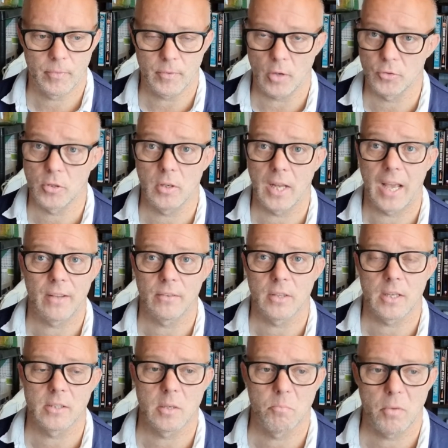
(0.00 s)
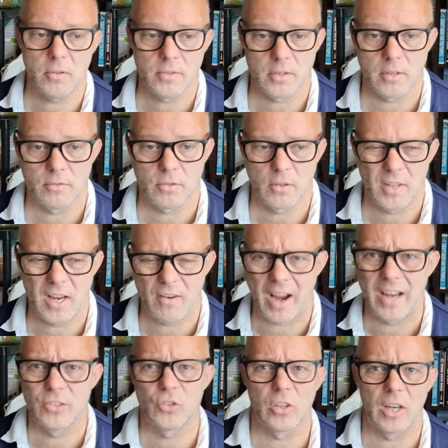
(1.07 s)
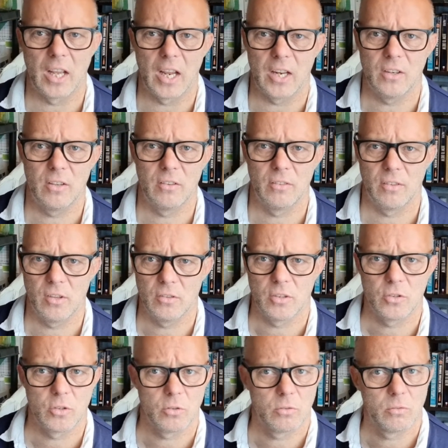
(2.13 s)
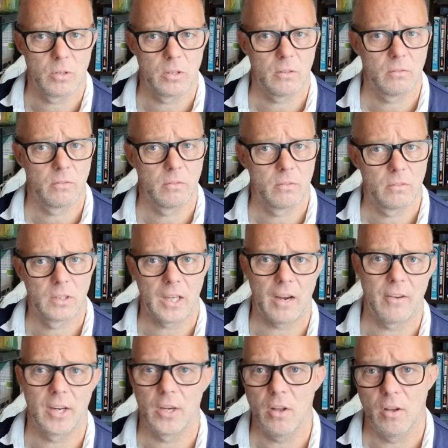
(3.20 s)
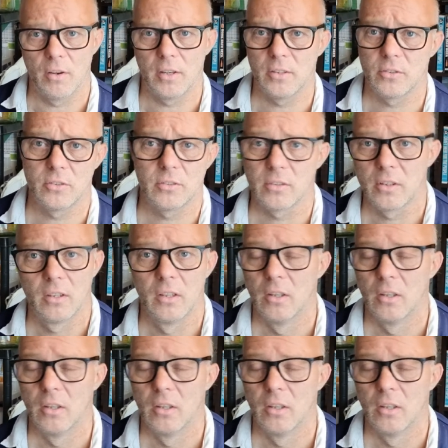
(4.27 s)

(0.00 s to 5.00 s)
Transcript: Well, certainly hadn't tested positive, so they're isolating, and the other two were carrying on. It just.